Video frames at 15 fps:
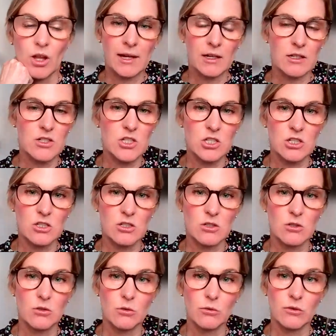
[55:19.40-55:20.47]
back
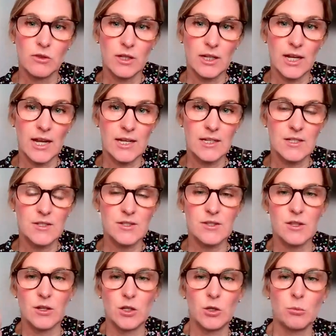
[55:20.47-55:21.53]
to the case
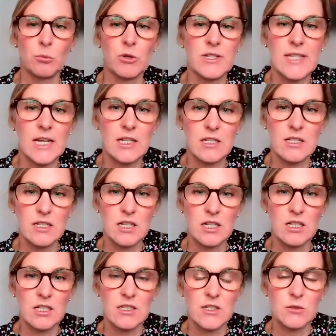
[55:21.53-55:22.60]
that you
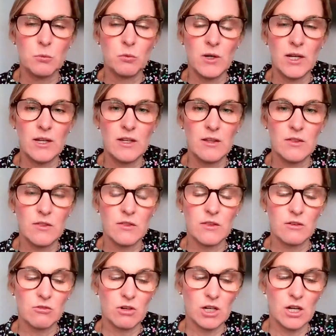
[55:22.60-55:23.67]
presented
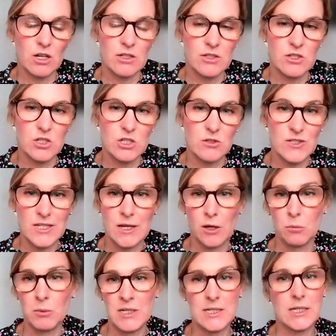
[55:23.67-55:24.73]
with regards to
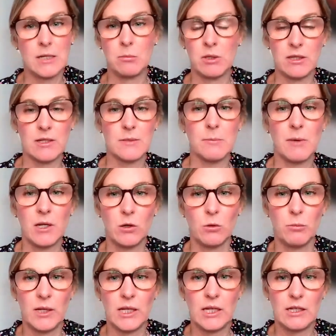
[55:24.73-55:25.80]
COPD, but this might
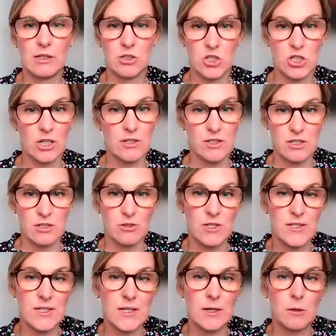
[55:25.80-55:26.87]
not be just a
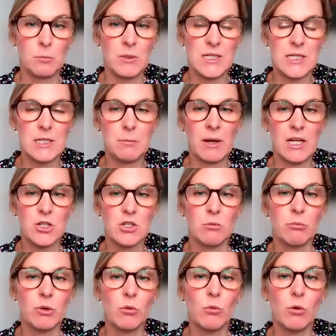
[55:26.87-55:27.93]
COPD
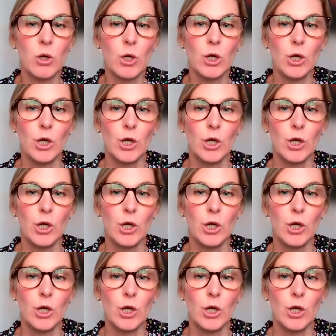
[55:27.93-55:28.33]
patient, but